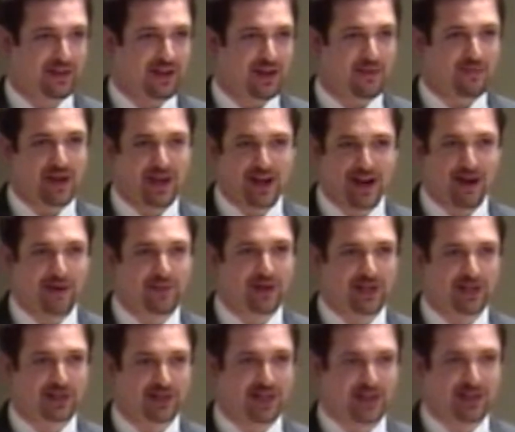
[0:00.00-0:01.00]
it may not
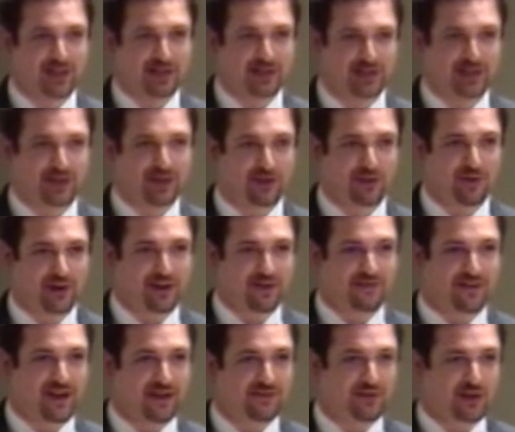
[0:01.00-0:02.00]
make sense 3 to
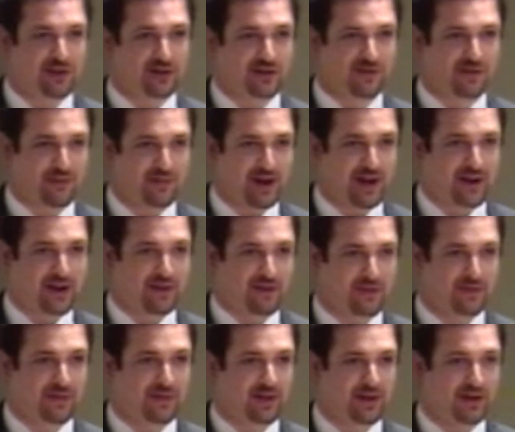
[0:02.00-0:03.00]
5 years from
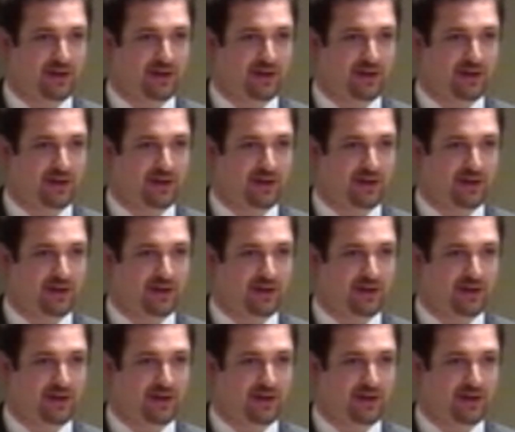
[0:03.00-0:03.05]
now